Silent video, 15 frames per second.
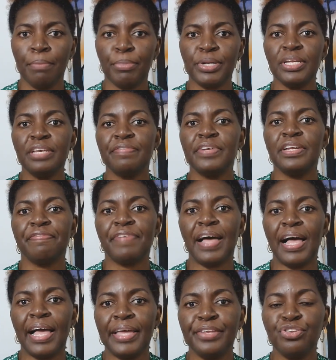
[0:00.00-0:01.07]
But even if
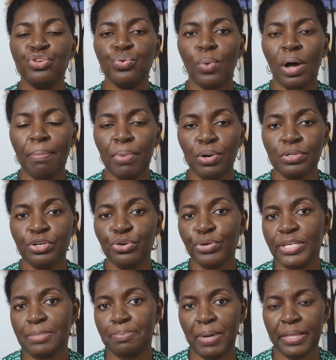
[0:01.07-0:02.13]
I knew about
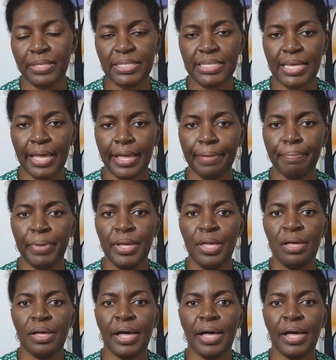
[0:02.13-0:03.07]
Krisp at the time,